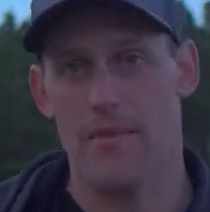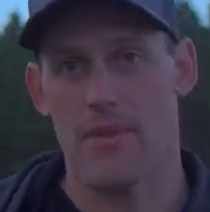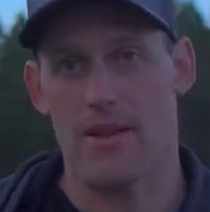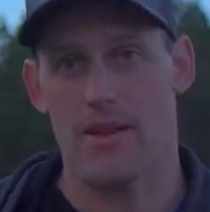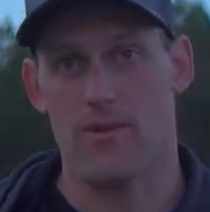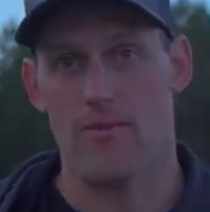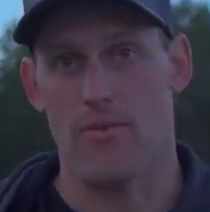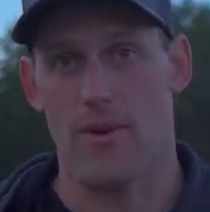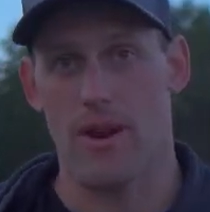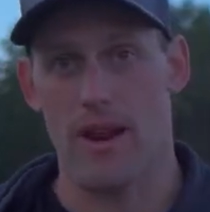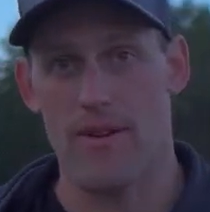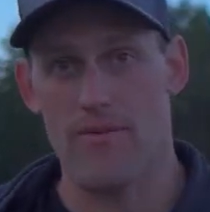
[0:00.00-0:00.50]

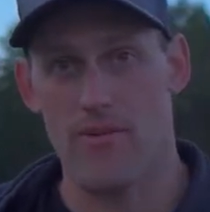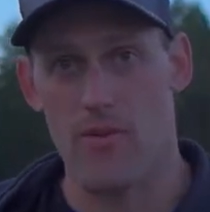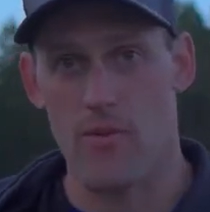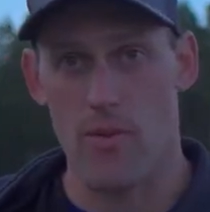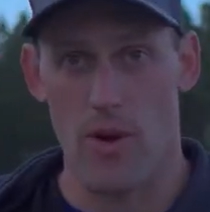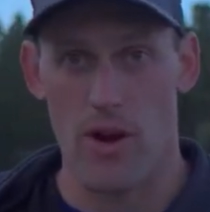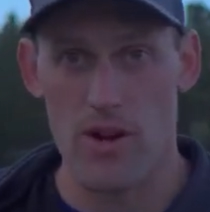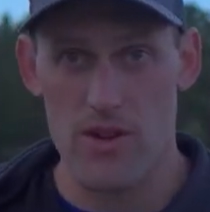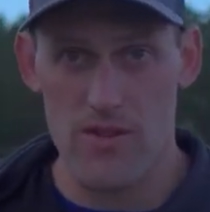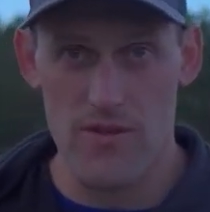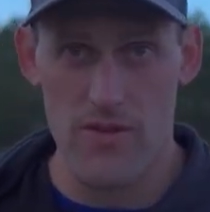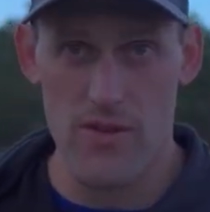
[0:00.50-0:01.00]
mean, whatever
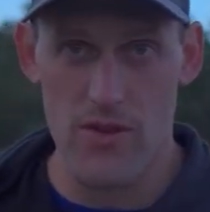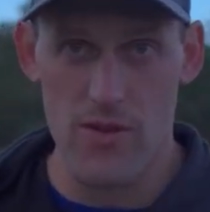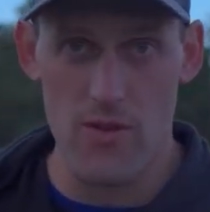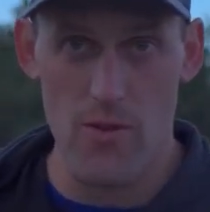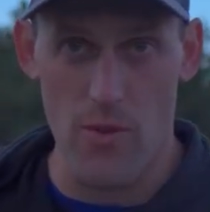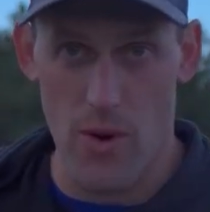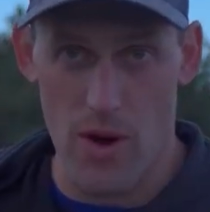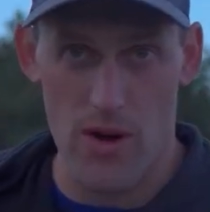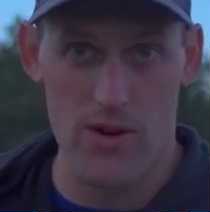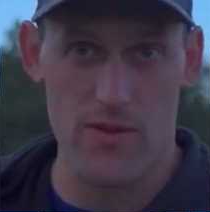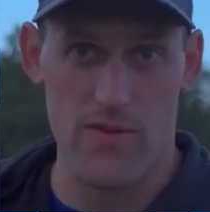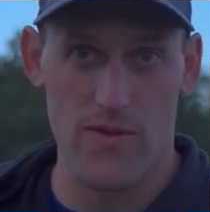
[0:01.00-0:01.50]
works for
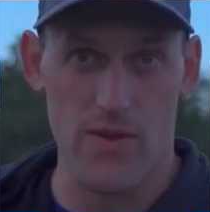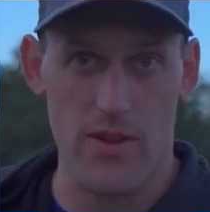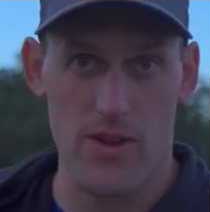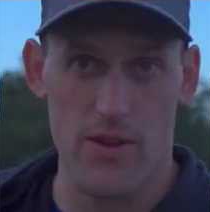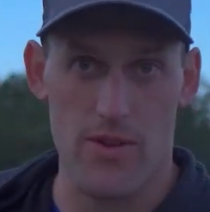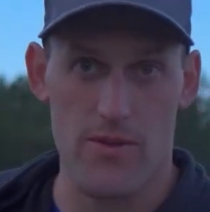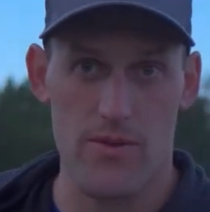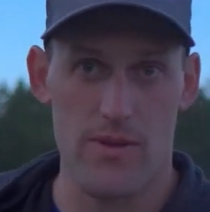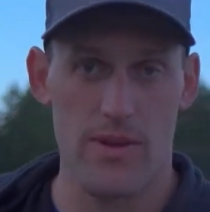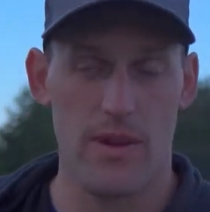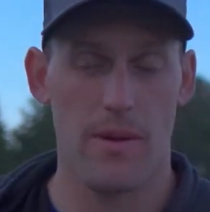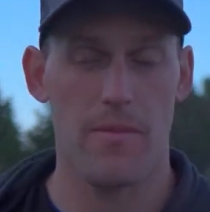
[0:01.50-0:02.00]

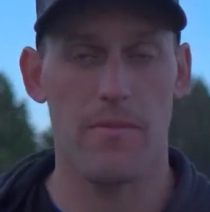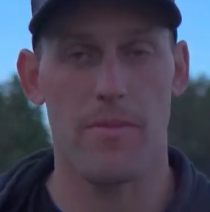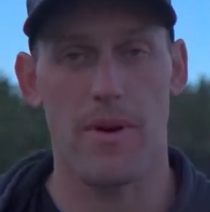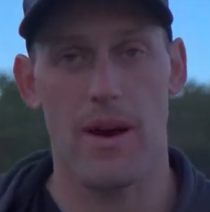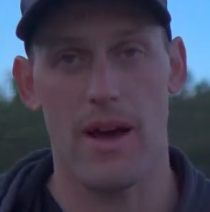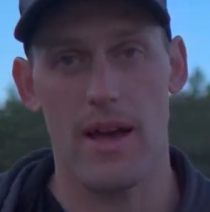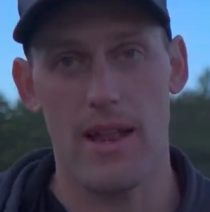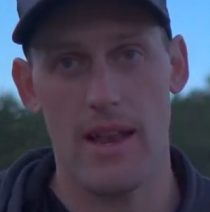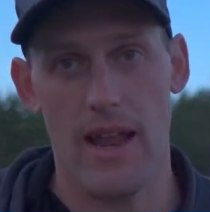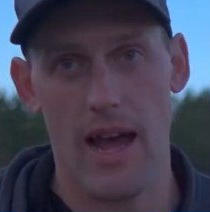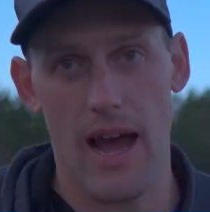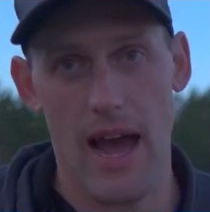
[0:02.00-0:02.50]
you,
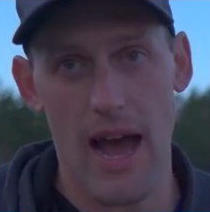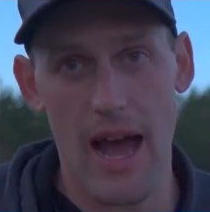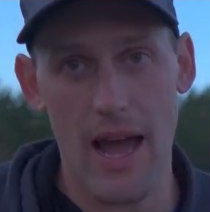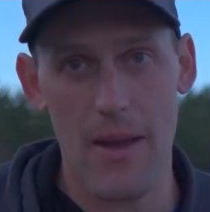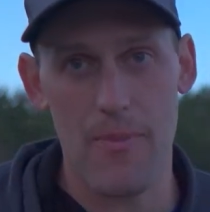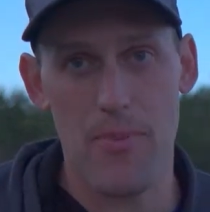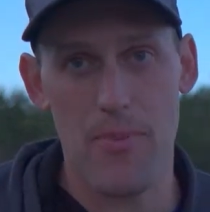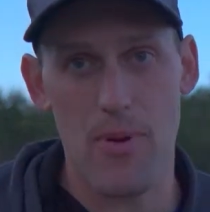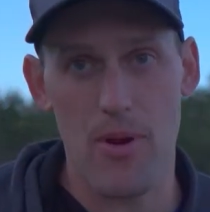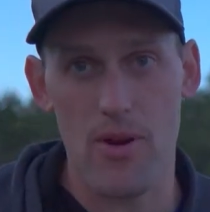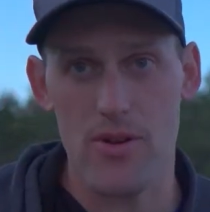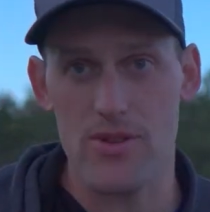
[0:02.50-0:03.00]
but
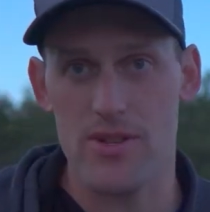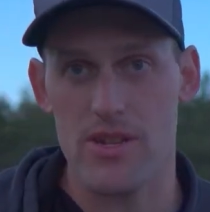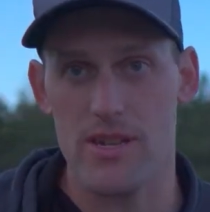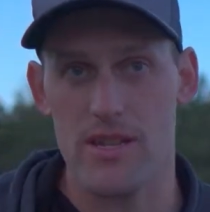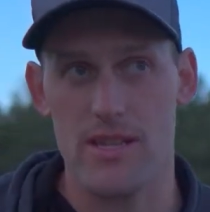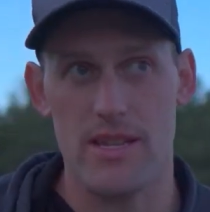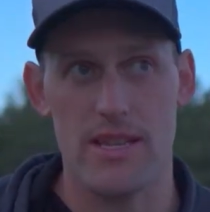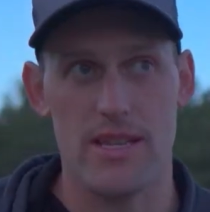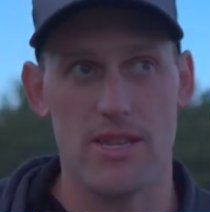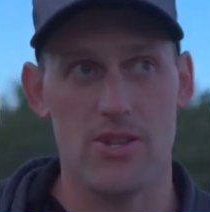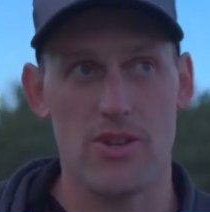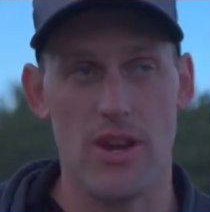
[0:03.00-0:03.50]
I
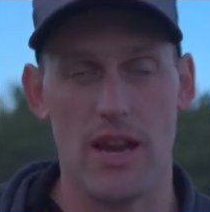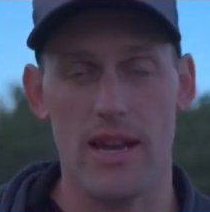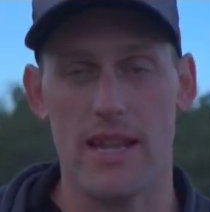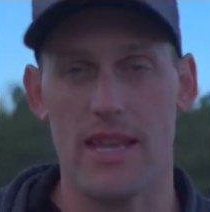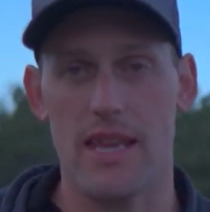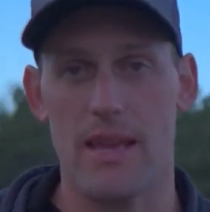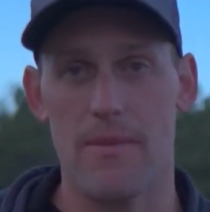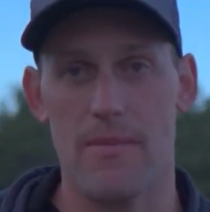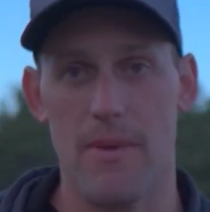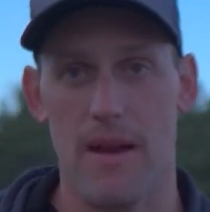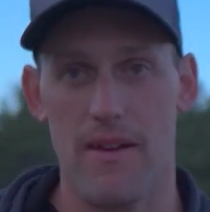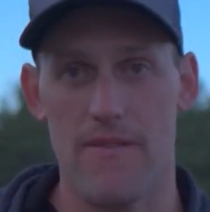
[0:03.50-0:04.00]
personally try to
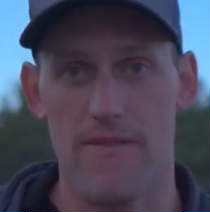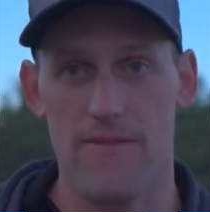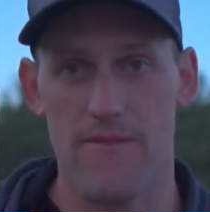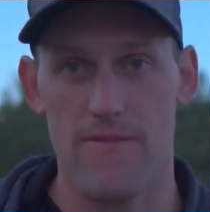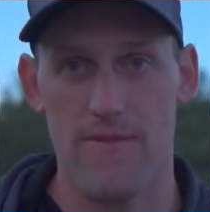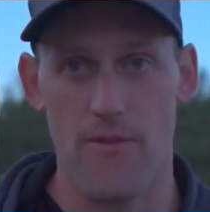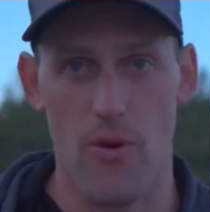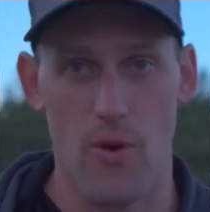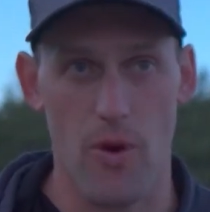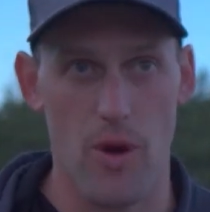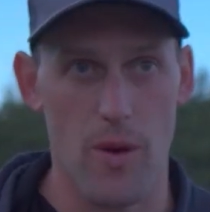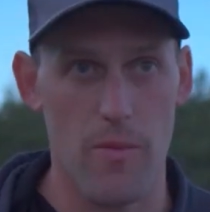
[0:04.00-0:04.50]
keep my
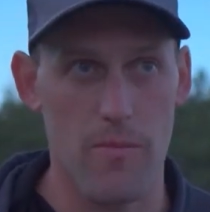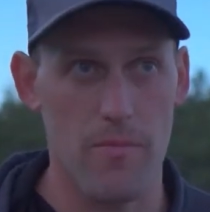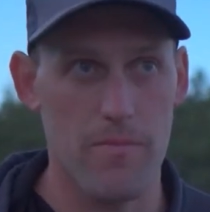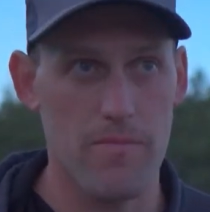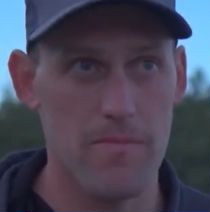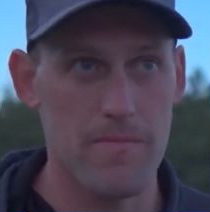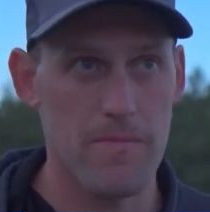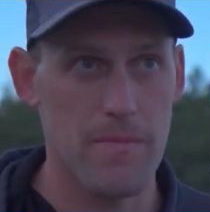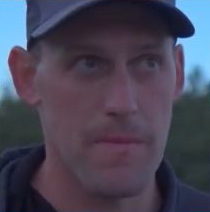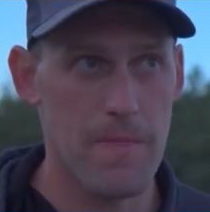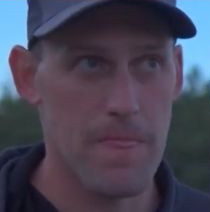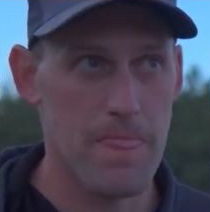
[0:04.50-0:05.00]
form
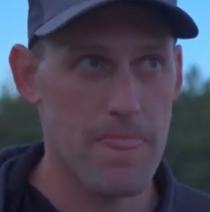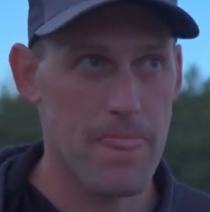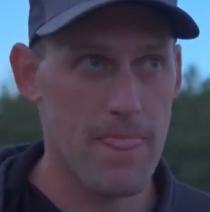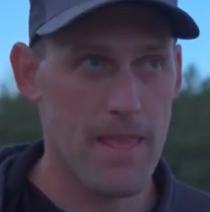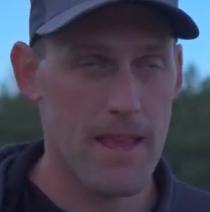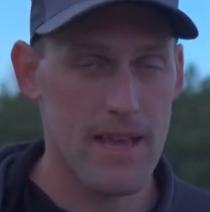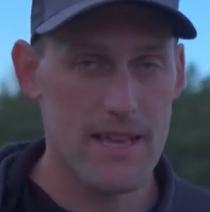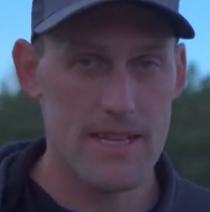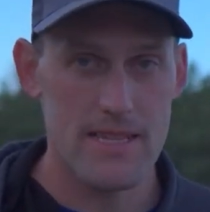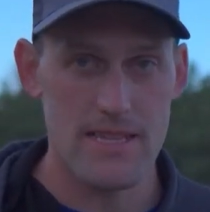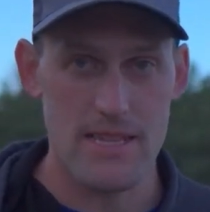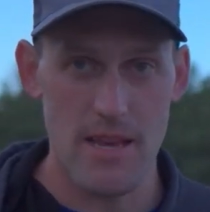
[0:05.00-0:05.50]

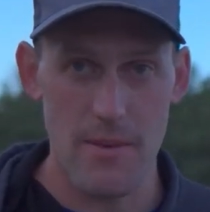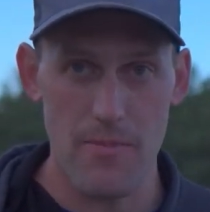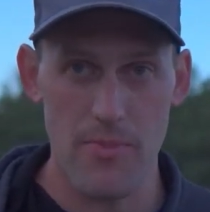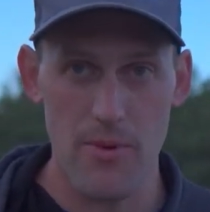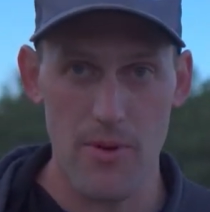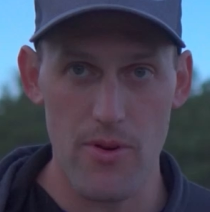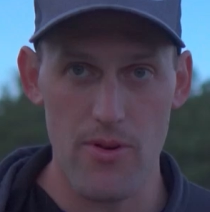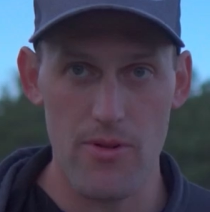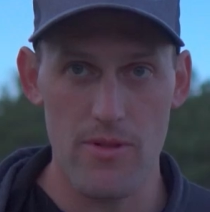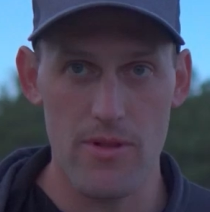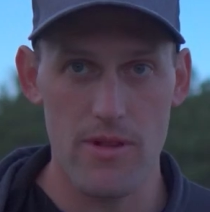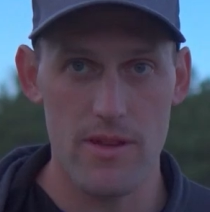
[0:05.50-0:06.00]

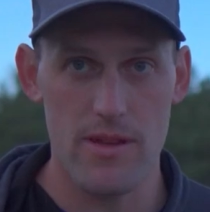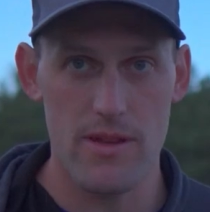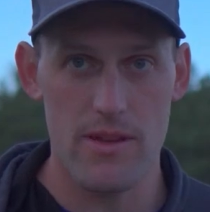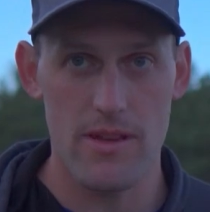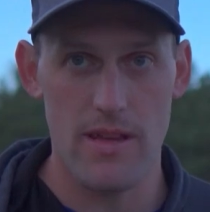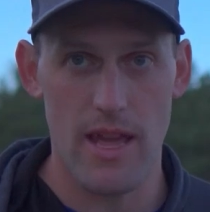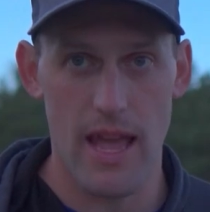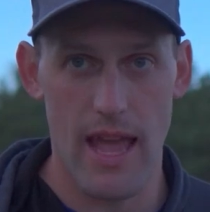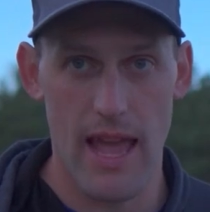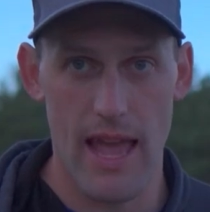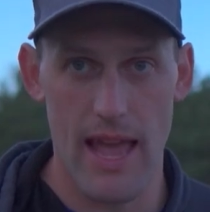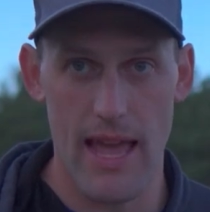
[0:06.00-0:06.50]
simple
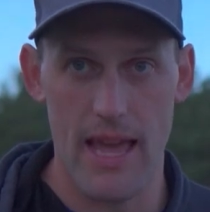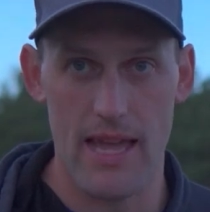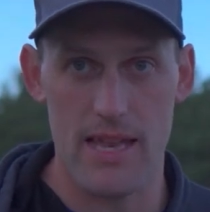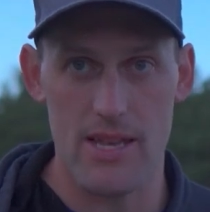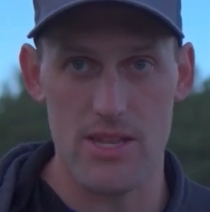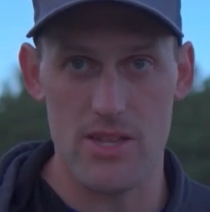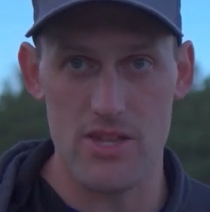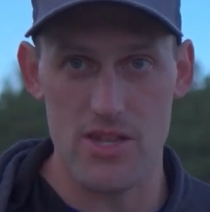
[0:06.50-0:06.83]
and